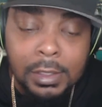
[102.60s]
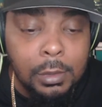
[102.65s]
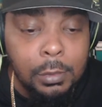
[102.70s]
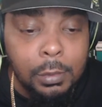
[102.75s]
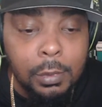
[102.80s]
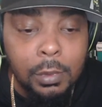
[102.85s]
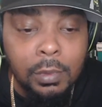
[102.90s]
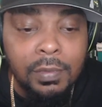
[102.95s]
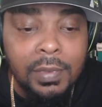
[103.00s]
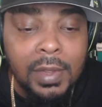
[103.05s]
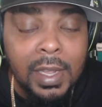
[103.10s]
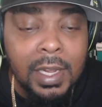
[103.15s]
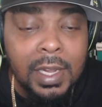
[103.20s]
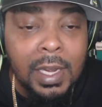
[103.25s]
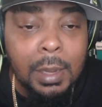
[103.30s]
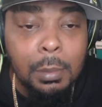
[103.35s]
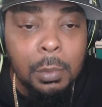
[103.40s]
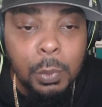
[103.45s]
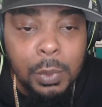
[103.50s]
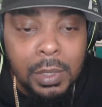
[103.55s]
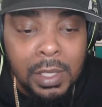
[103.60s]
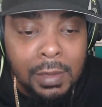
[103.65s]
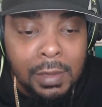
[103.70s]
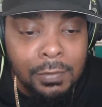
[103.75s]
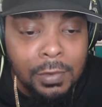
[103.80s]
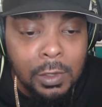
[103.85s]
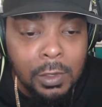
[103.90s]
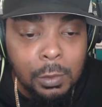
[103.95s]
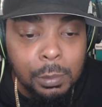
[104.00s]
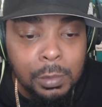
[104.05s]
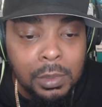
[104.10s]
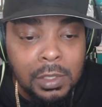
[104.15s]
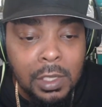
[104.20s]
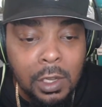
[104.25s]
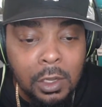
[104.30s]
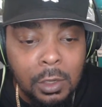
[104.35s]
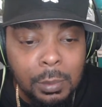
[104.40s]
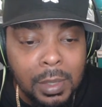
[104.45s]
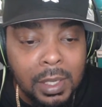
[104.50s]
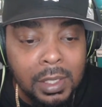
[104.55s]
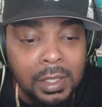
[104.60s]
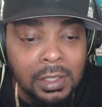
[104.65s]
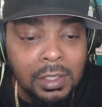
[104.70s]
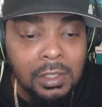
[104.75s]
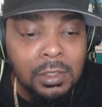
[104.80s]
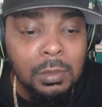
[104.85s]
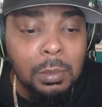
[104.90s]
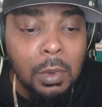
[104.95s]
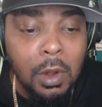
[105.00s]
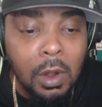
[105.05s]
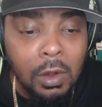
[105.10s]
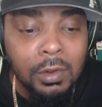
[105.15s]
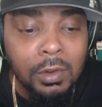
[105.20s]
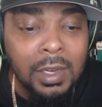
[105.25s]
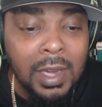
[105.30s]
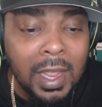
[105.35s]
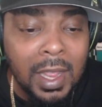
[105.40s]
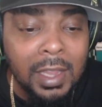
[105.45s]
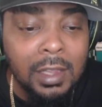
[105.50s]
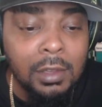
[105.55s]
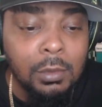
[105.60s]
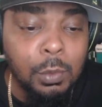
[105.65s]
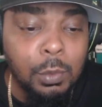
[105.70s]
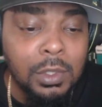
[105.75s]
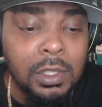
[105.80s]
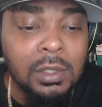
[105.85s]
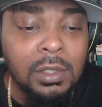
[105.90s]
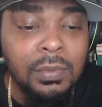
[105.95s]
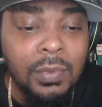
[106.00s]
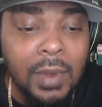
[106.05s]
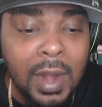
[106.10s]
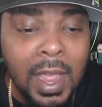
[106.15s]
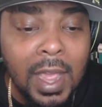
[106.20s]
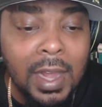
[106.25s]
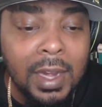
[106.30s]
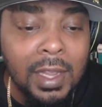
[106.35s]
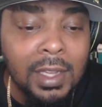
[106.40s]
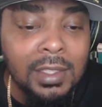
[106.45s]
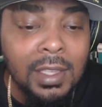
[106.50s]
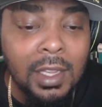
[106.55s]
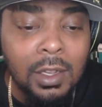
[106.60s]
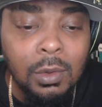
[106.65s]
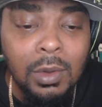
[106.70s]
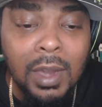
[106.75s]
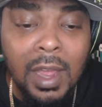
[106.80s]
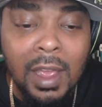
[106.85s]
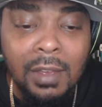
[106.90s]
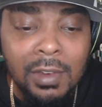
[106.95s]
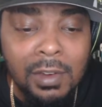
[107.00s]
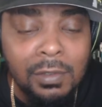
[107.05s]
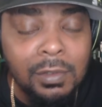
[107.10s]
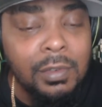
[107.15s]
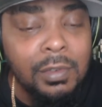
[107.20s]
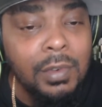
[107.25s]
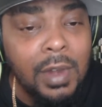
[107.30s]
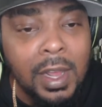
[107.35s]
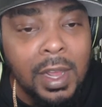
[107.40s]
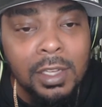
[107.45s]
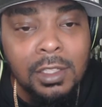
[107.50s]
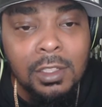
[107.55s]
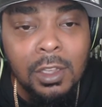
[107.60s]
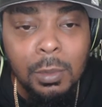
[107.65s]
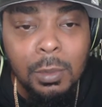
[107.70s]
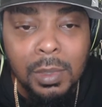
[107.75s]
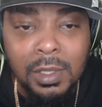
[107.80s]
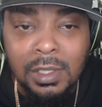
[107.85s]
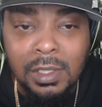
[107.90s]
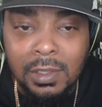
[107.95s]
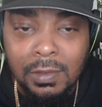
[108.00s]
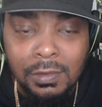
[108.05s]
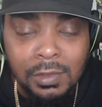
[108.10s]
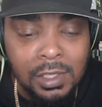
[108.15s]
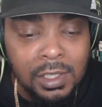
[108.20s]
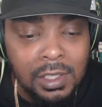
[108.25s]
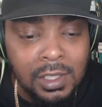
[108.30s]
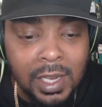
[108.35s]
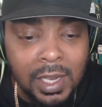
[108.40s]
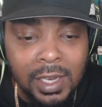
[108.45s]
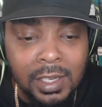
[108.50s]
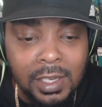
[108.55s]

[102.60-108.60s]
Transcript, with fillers: We'll find out. But we definitely going to be talking about this tomorrow night, which is Friday, because I go live every Friday talking about stuff just like